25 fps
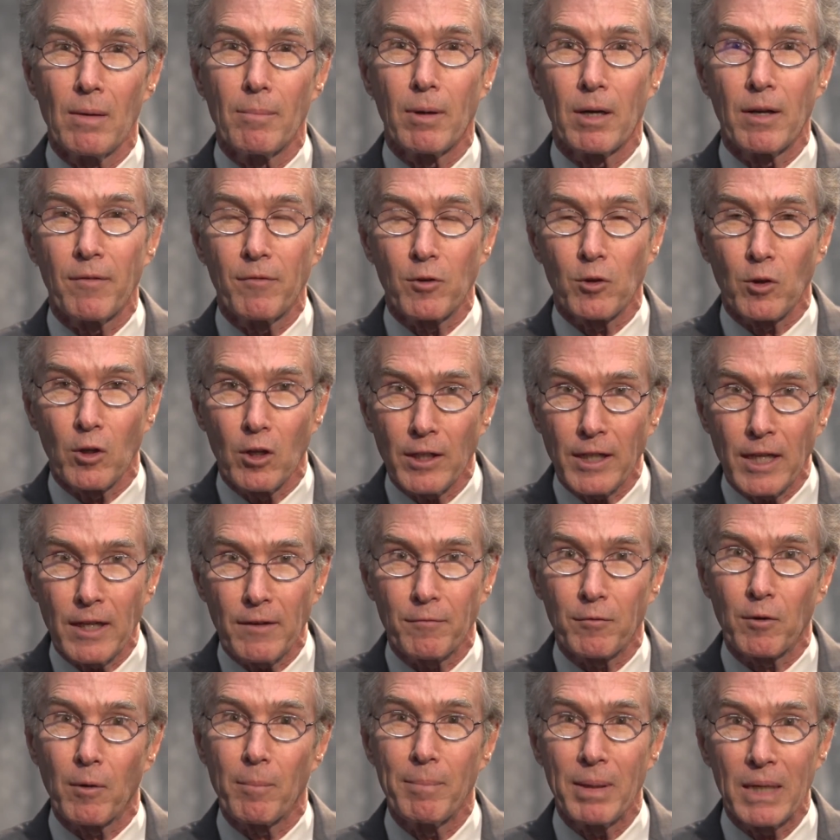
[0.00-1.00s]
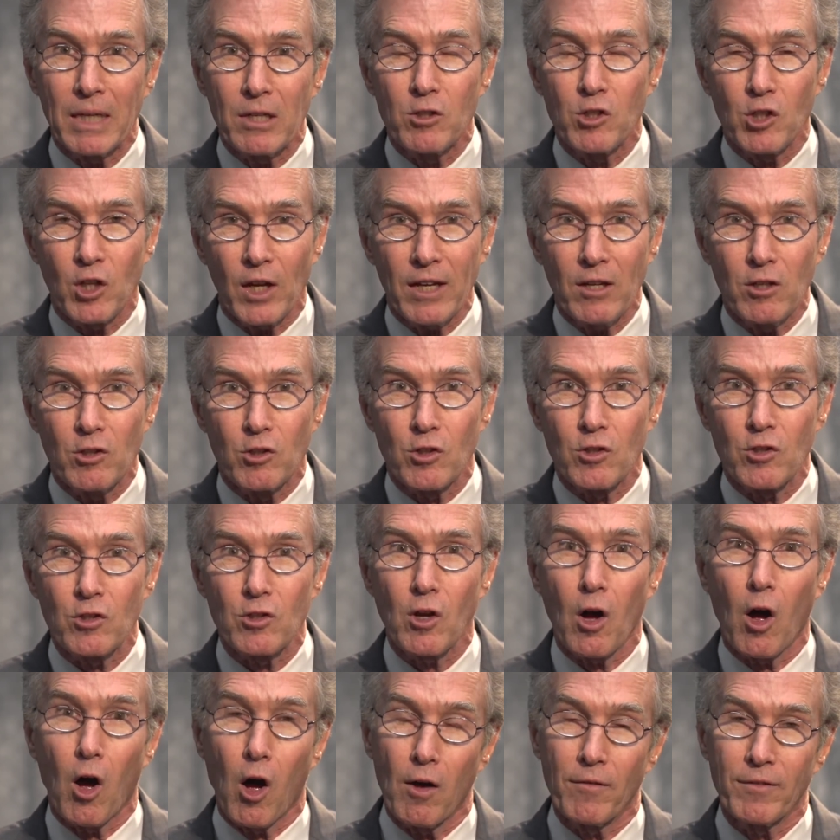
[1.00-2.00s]
But if you're looking for big
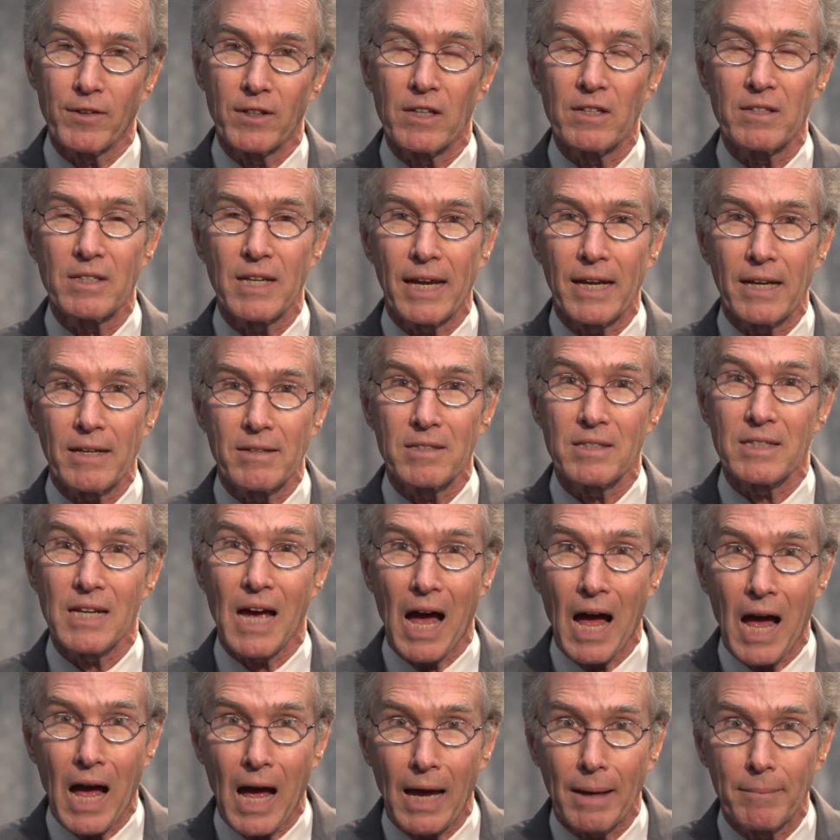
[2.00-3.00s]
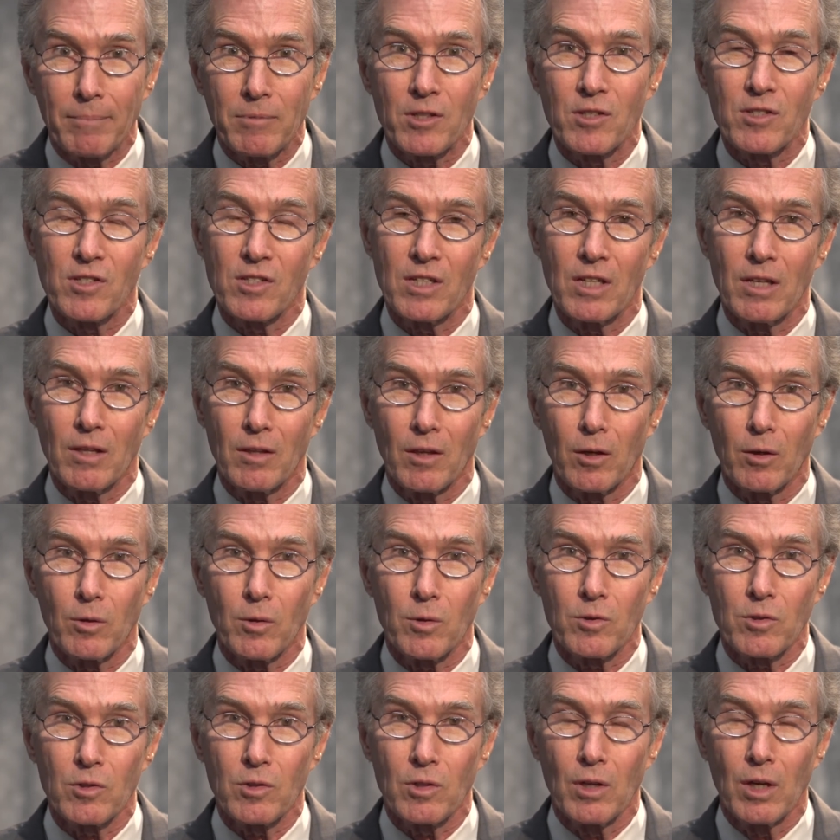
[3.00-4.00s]
changes, often it takes time to see
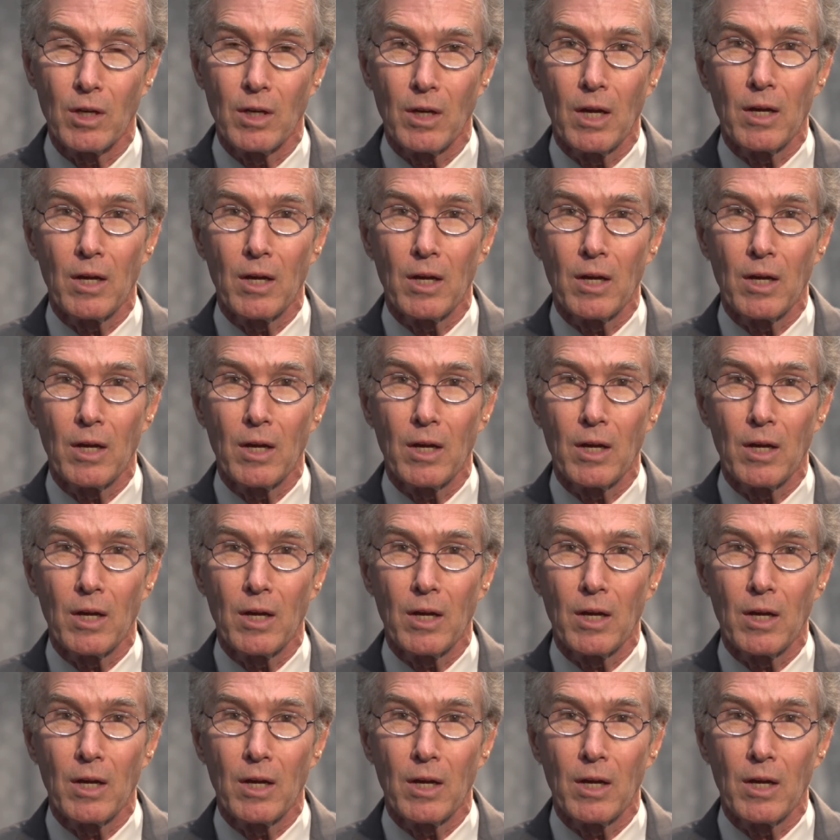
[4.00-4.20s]
those.